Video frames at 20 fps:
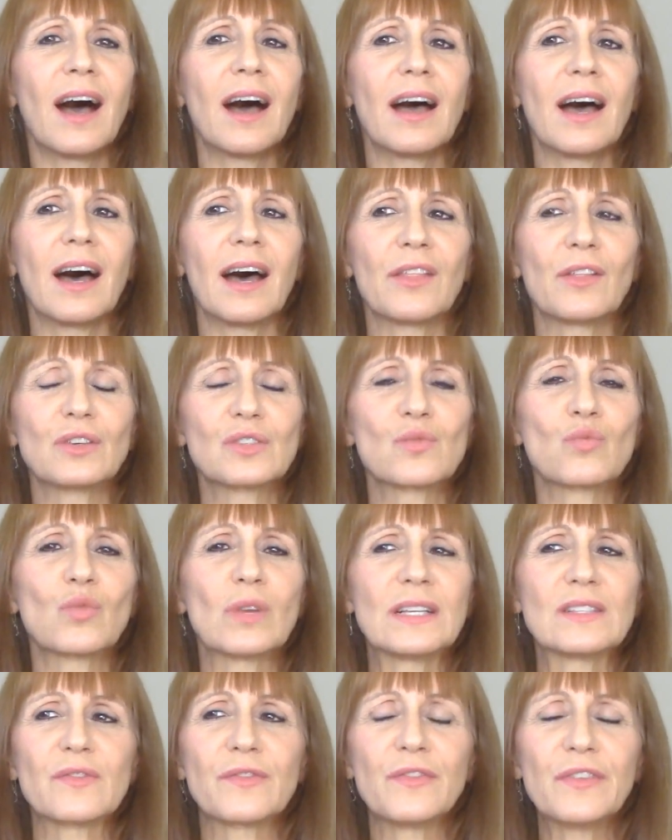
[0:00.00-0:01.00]
Uh, there's
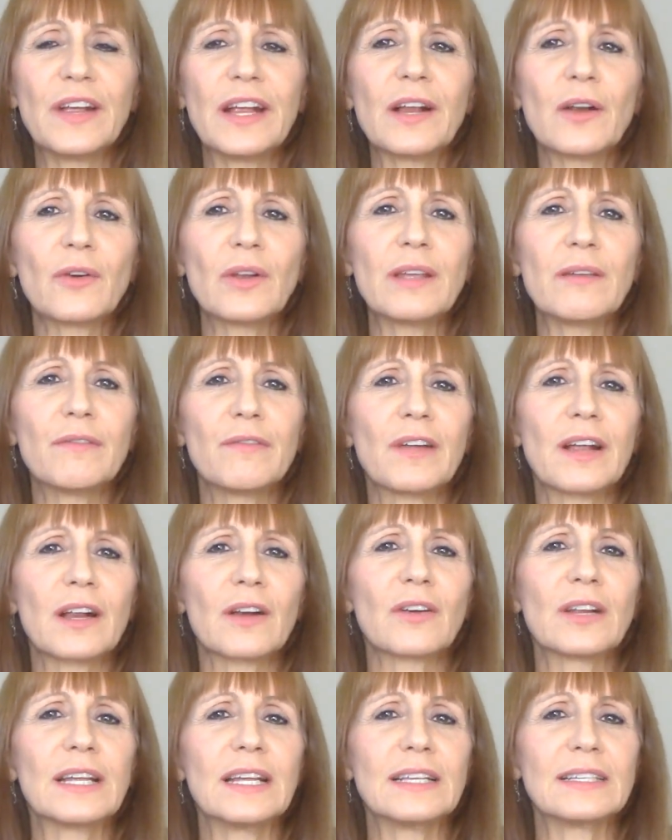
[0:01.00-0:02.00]
it's very
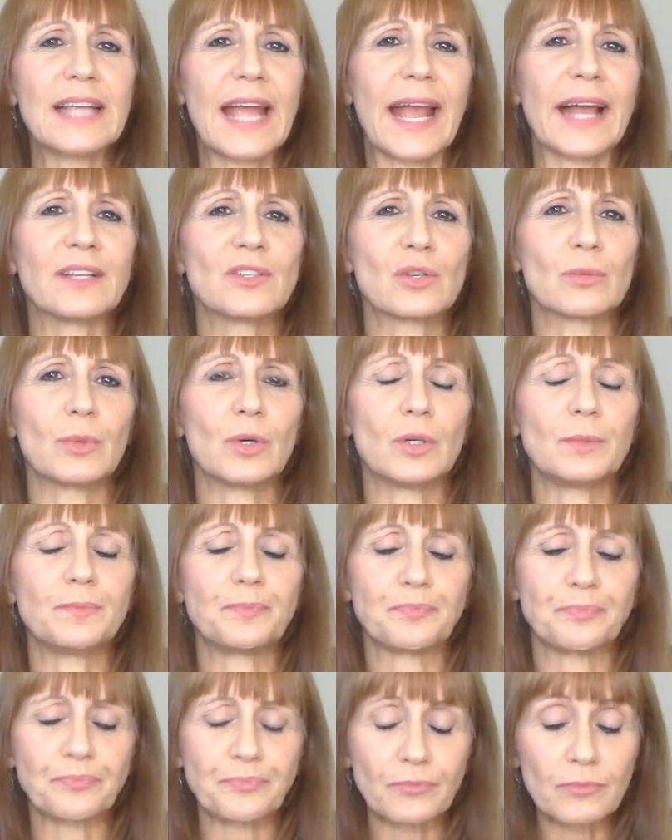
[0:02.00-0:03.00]
very tangible.
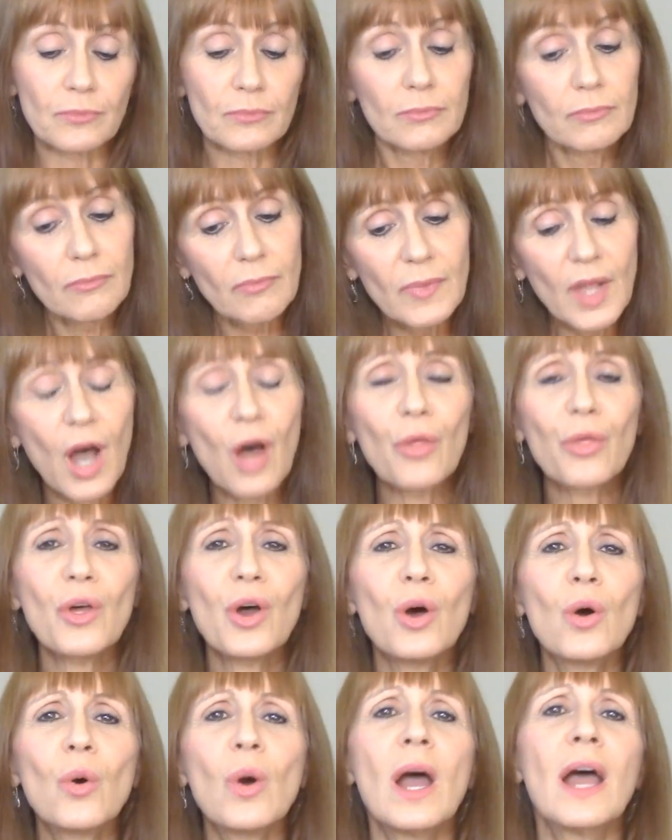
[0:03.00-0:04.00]

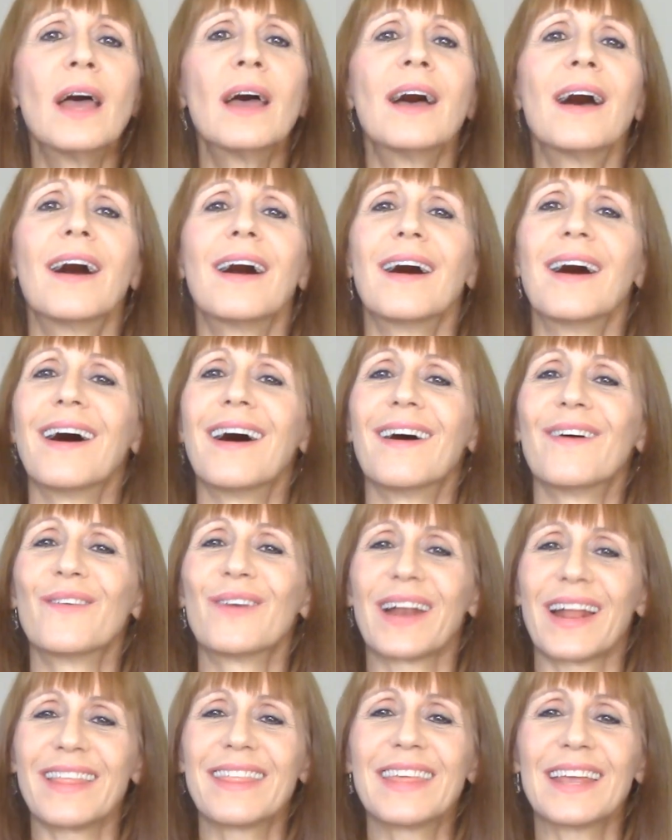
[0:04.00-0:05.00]
Although
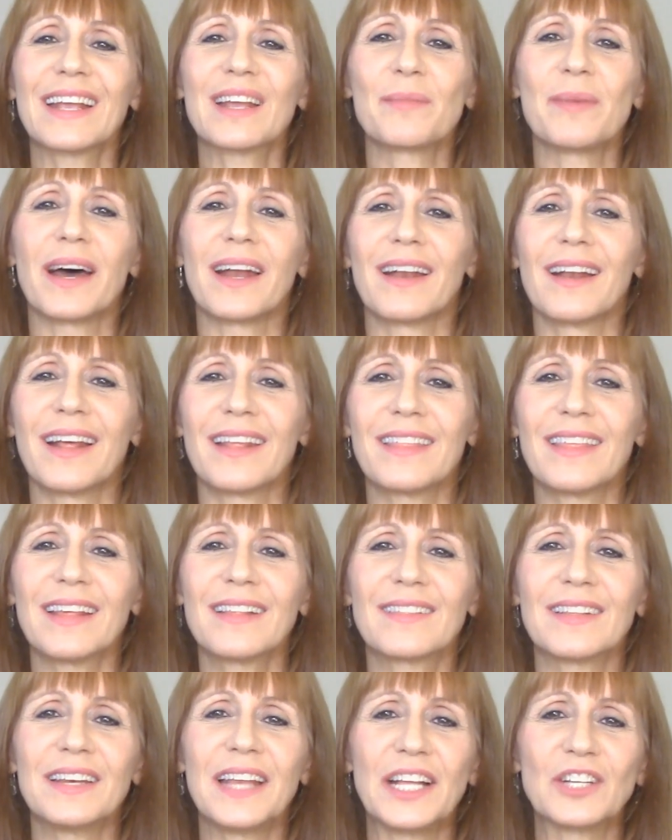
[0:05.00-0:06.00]
when I think about it, I
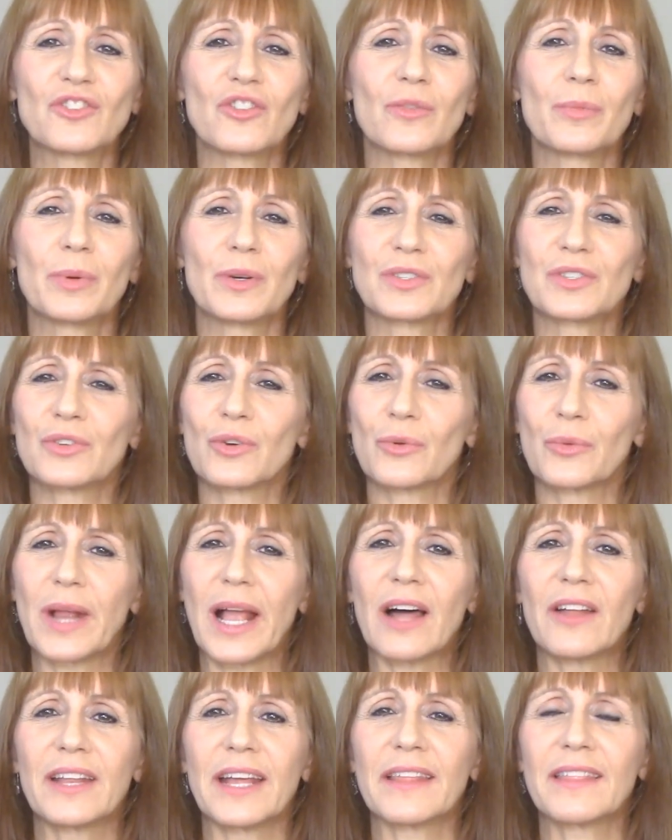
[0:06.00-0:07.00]
think the nature of personal
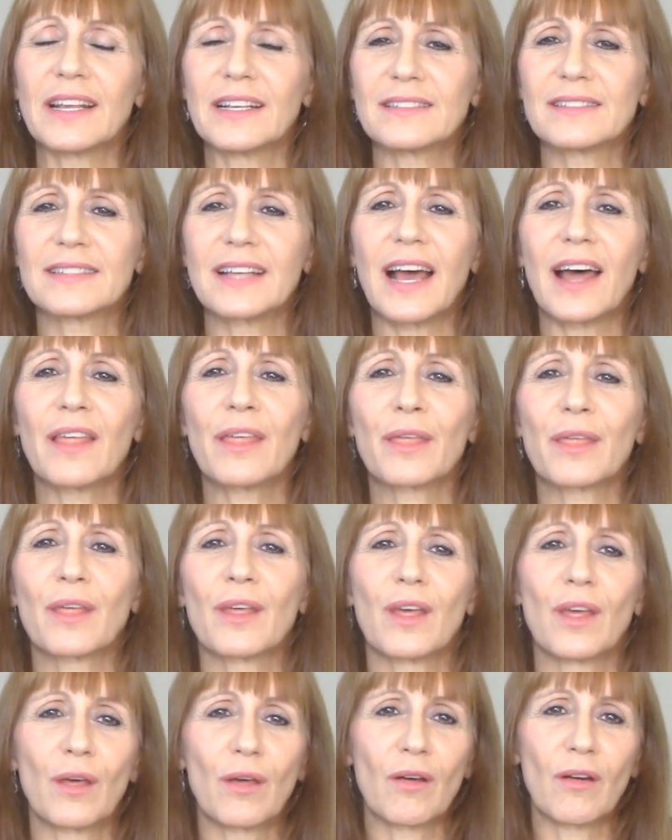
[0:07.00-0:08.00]
reality. I think Seth
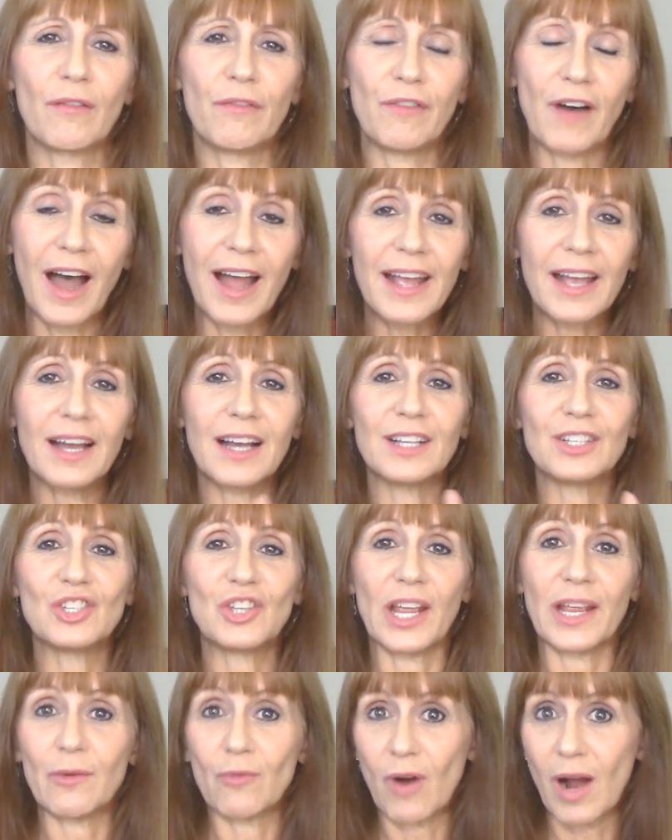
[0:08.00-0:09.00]
via
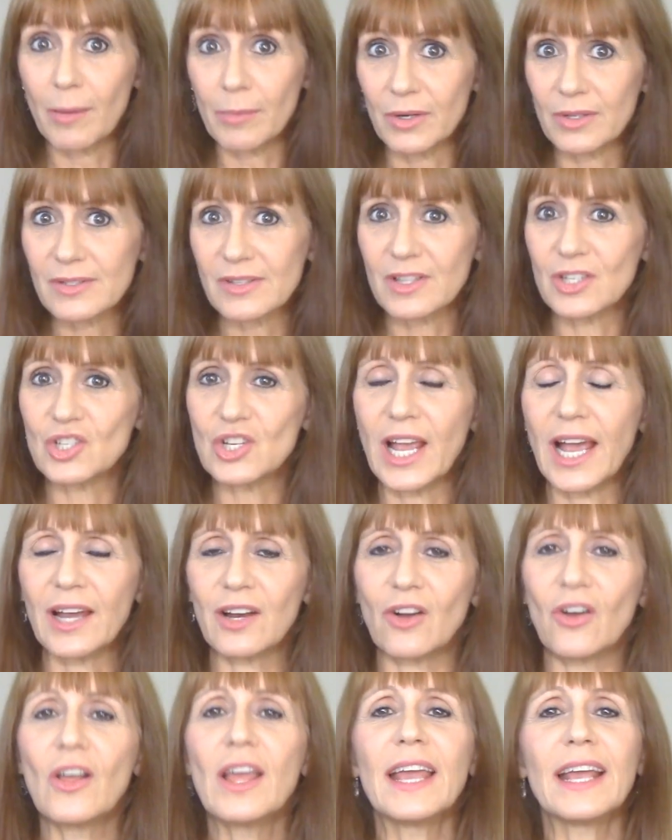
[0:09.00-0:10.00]
Jane Roberts, the
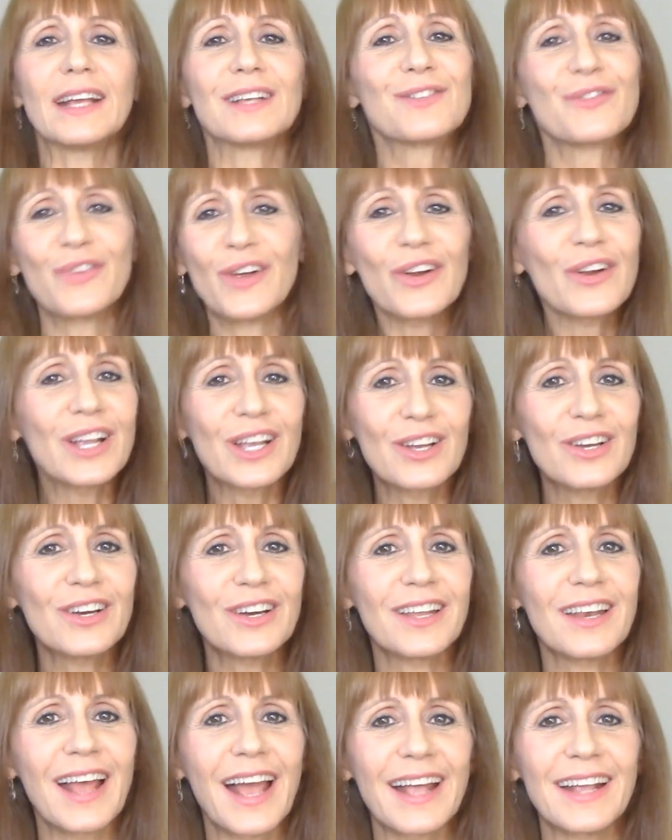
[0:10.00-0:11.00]
channel, is very
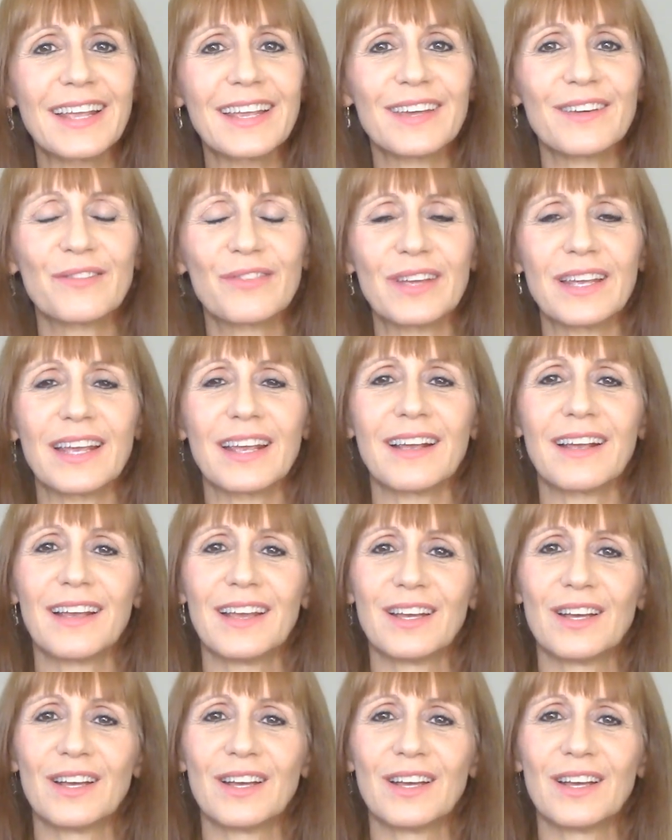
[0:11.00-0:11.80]
good at giving